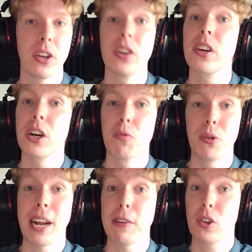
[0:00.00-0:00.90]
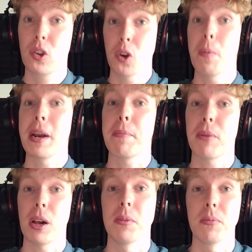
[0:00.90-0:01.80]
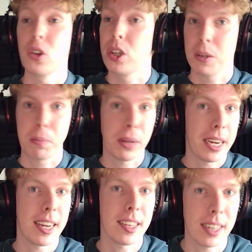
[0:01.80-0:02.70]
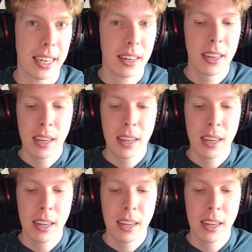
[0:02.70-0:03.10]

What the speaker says: You're going to root out so many problems just playtesting it